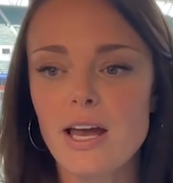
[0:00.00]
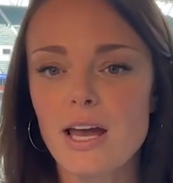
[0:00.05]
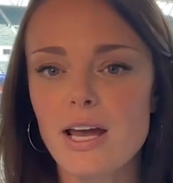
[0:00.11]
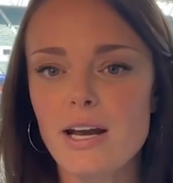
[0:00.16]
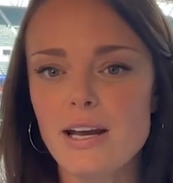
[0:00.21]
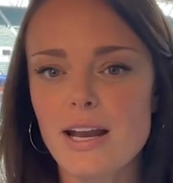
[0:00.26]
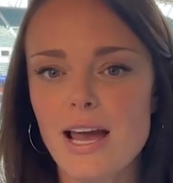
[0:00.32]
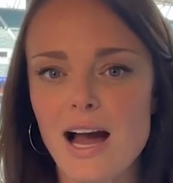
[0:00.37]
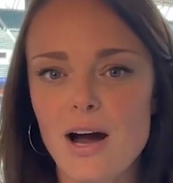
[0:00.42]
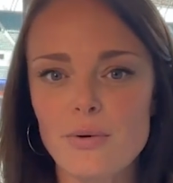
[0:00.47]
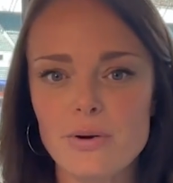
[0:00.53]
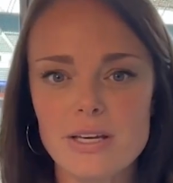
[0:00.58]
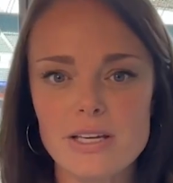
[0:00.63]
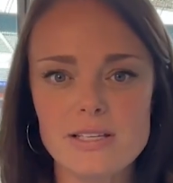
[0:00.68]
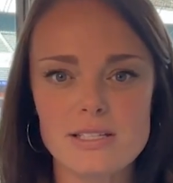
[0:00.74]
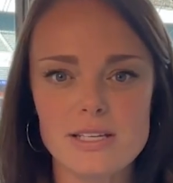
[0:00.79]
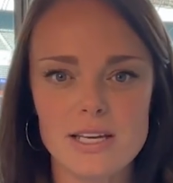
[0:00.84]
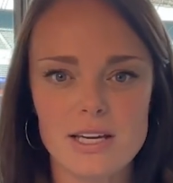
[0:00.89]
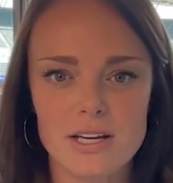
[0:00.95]
And now
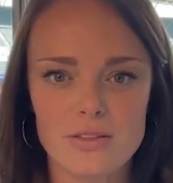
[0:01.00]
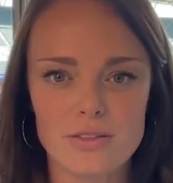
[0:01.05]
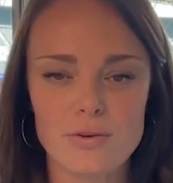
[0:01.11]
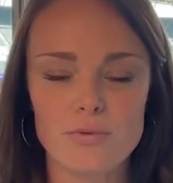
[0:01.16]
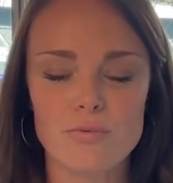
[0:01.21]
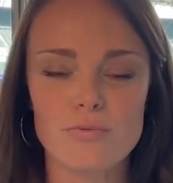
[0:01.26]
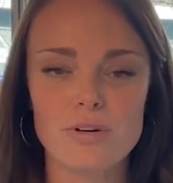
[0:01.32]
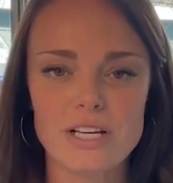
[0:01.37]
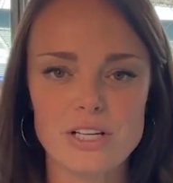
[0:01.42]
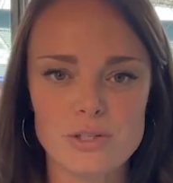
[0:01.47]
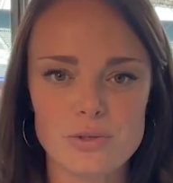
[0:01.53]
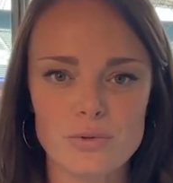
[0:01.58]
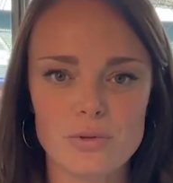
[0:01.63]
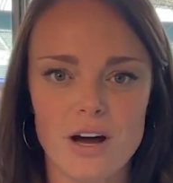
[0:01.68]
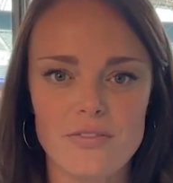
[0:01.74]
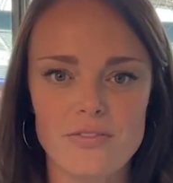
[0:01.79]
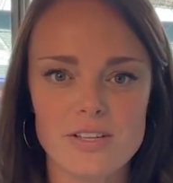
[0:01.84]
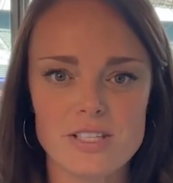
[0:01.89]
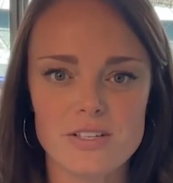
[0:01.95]
he's seeing the
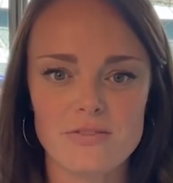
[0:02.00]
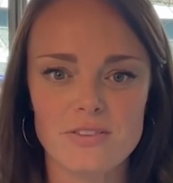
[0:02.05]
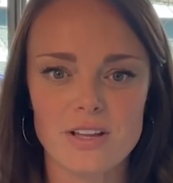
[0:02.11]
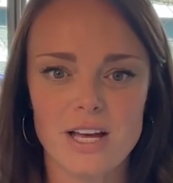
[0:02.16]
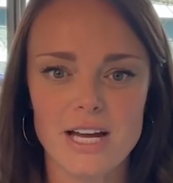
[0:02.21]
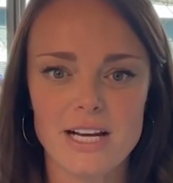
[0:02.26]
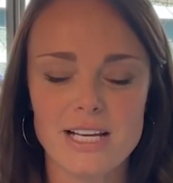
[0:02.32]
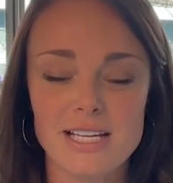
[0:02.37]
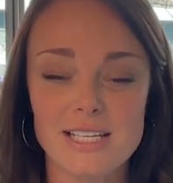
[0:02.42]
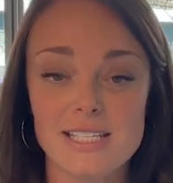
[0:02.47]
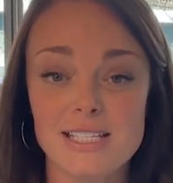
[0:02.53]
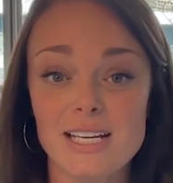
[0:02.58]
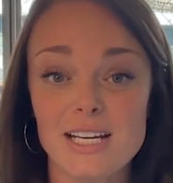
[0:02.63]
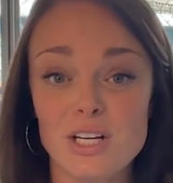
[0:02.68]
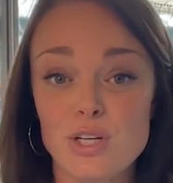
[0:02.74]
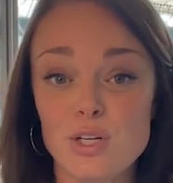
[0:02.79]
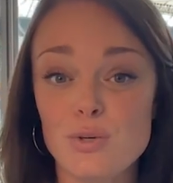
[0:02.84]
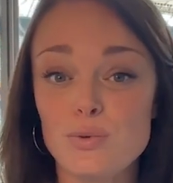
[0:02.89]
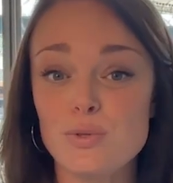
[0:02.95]
retooled offensive line. He's
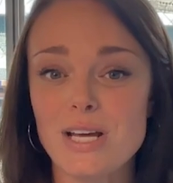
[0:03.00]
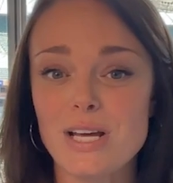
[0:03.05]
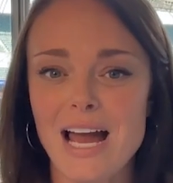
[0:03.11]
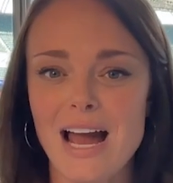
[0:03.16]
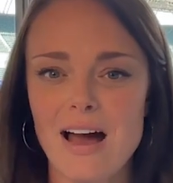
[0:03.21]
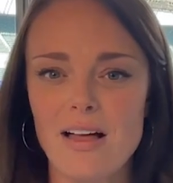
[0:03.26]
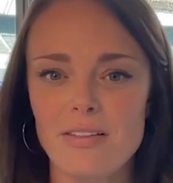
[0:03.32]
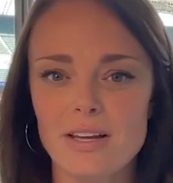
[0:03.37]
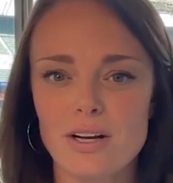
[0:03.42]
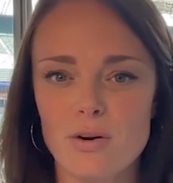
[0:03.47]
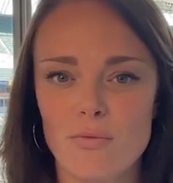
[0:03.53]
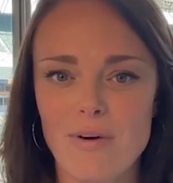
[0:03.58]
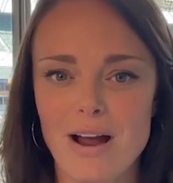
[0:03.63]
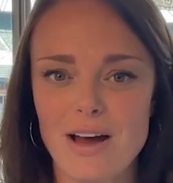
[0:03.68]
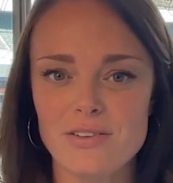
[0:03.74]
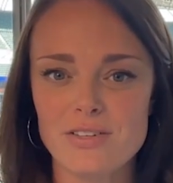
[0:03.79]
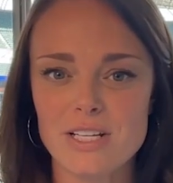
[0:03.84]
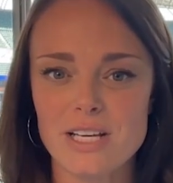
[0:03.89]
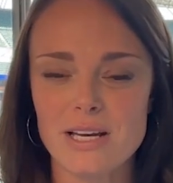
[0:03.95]
seeing new talent
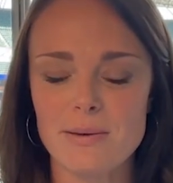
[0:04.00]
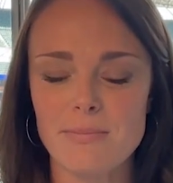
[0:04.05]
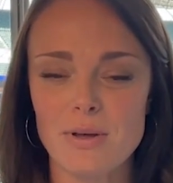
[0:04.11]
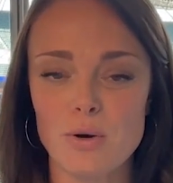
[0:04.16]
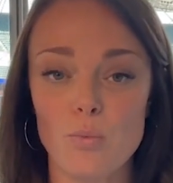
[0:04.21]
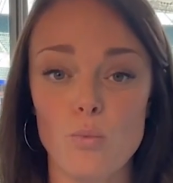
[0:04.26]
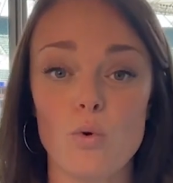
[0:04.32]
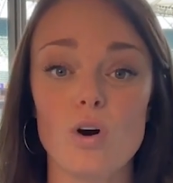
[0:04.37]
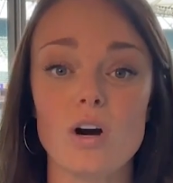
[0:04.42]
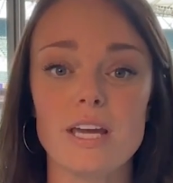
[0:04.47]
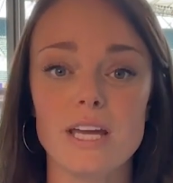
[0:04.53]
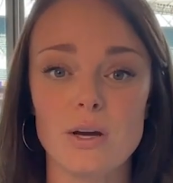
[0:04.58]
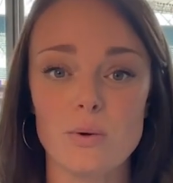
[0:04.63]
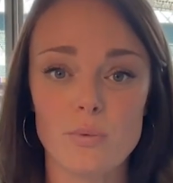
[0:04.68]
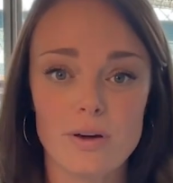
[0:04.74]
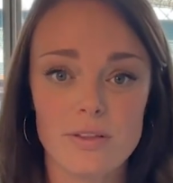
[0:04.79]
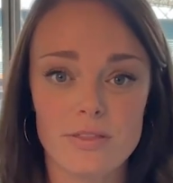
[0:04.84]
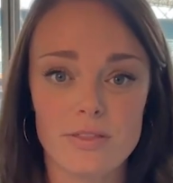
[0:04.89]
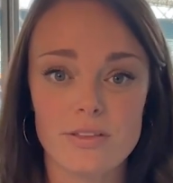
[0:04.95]
around him and
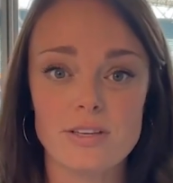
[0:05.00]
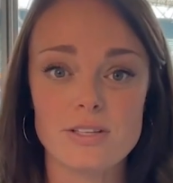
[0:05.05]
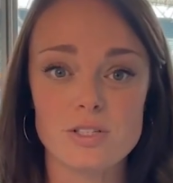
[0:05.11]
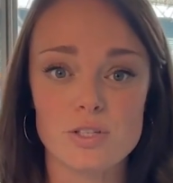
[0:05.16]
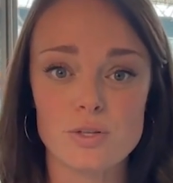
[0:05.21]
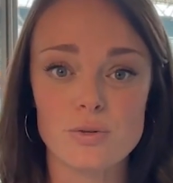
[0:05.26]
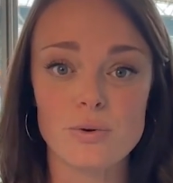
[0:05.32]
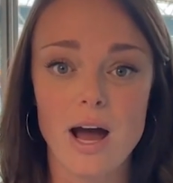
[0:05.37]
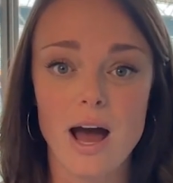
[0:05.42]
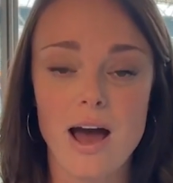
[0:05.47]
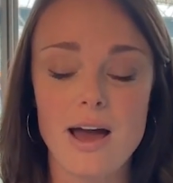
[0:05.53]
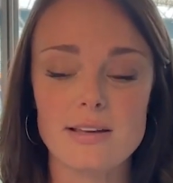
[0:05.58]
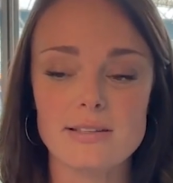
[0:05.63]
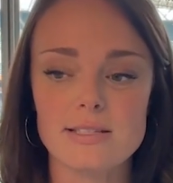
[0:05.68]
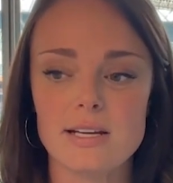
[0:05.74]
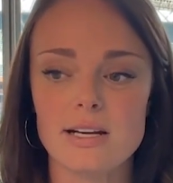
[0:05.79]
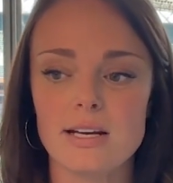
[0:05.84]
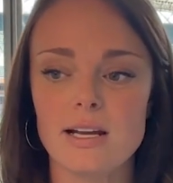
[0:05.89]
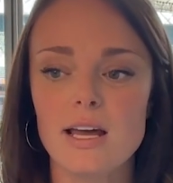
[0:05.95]
working with these new
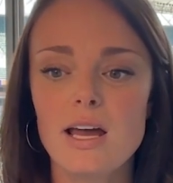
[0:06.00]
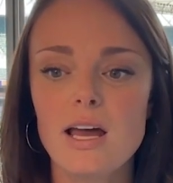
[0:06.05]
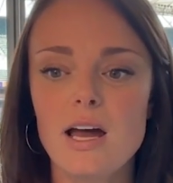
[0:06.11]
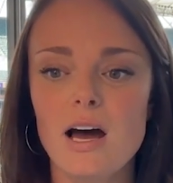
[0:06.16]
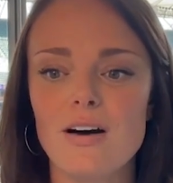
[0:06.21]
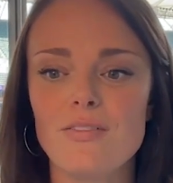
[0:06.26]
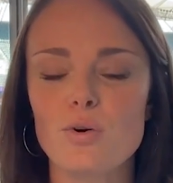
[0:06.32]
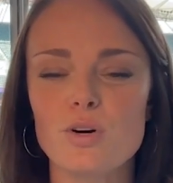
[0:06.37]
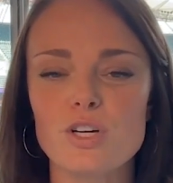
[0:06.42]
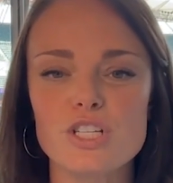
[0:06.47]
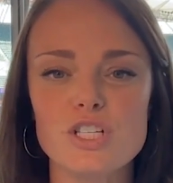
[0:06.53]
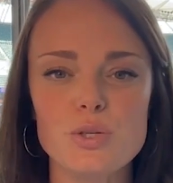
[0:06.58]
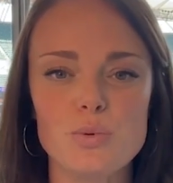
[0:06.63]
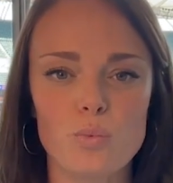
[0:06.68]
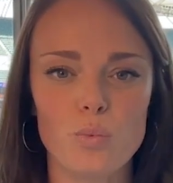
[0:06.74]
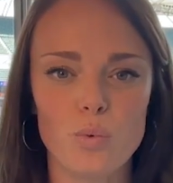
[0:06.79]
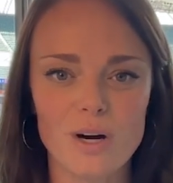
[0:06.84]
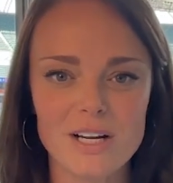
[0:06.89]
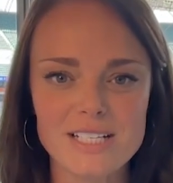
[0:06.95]
guys. And of course, you
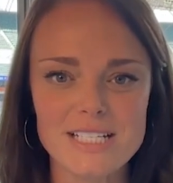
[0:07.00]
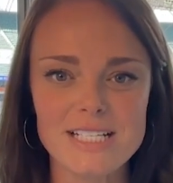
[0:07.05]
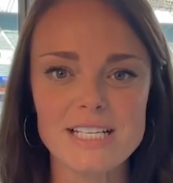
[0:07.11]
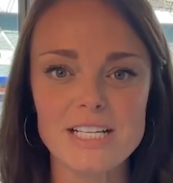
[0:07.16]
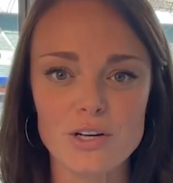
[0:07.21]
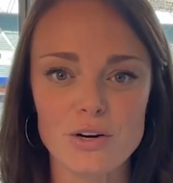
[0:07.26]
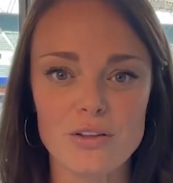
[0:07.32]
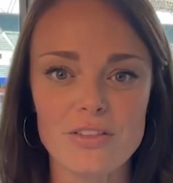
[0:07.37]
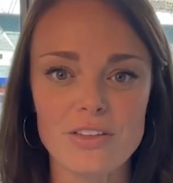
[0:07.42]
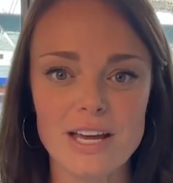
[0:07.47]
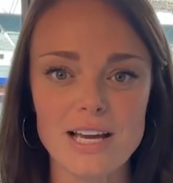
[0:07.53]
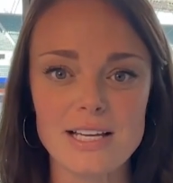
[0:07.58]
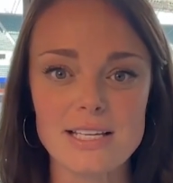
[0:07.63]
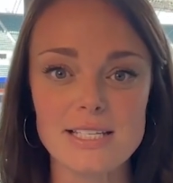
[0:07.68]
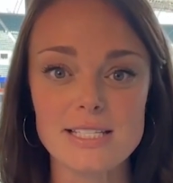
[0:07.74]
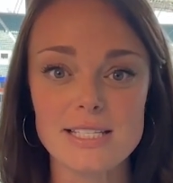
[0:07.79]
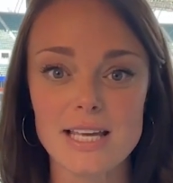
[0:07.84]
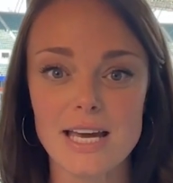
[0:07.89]
want to hear things